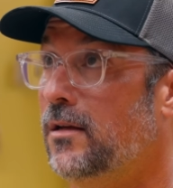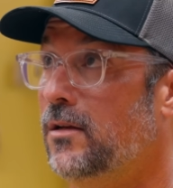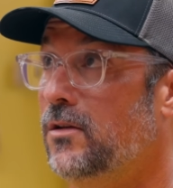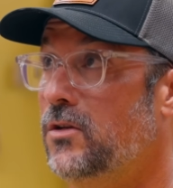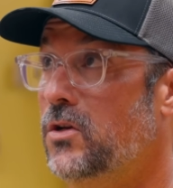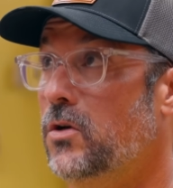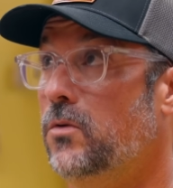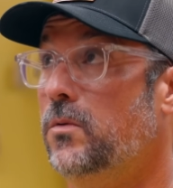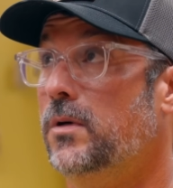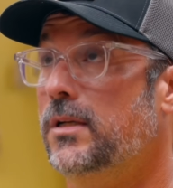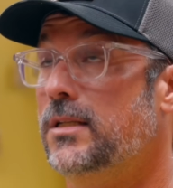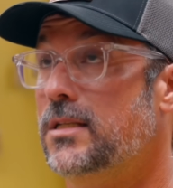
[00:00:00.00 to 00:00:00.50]

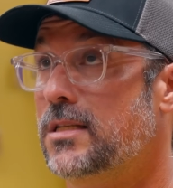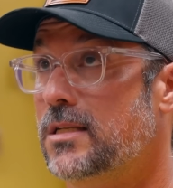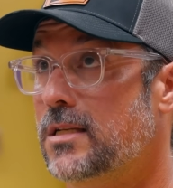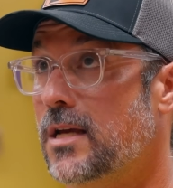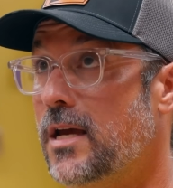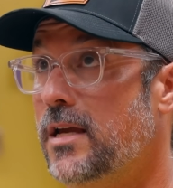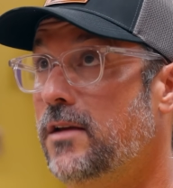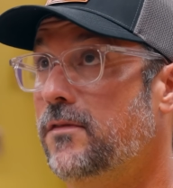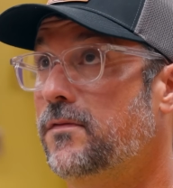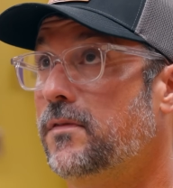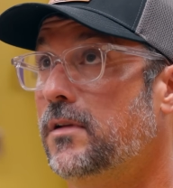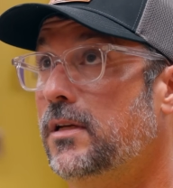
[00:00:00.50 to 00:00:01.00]
do it
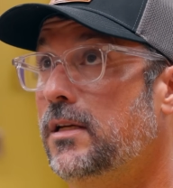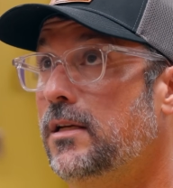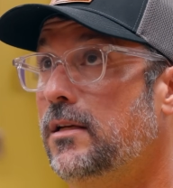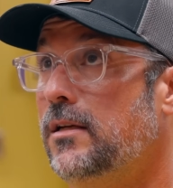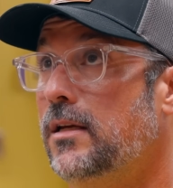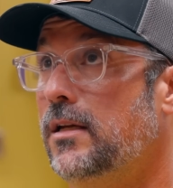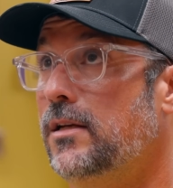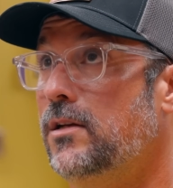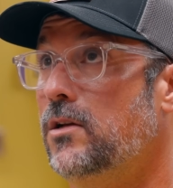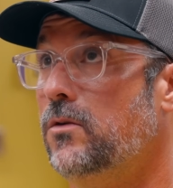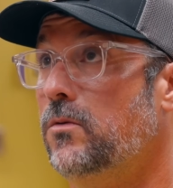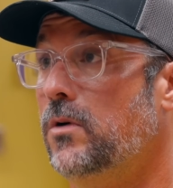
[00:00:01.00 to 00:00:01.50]
safely
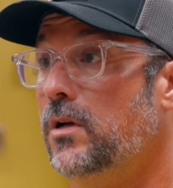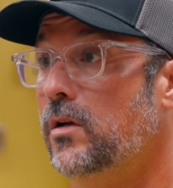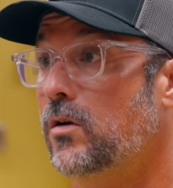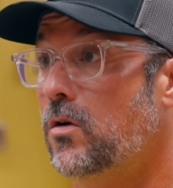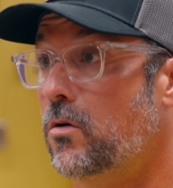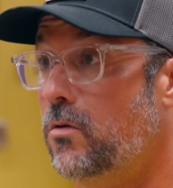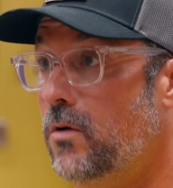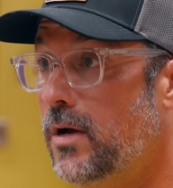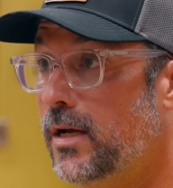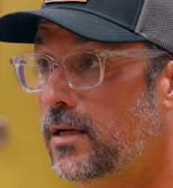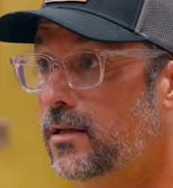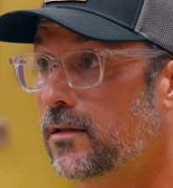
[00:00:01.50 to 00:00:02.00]
and do it
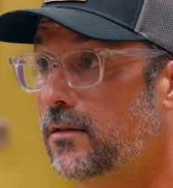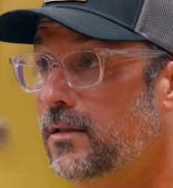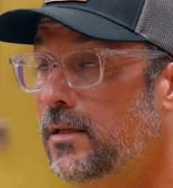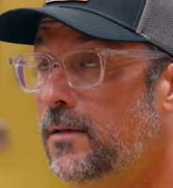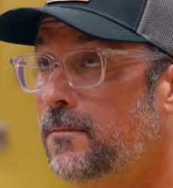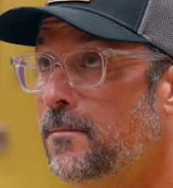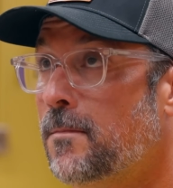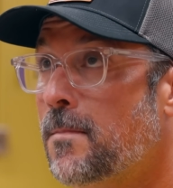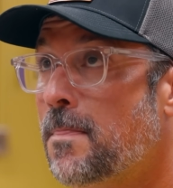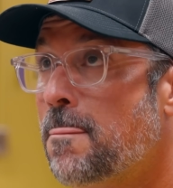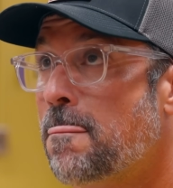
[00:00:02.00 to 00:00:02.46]
quickly.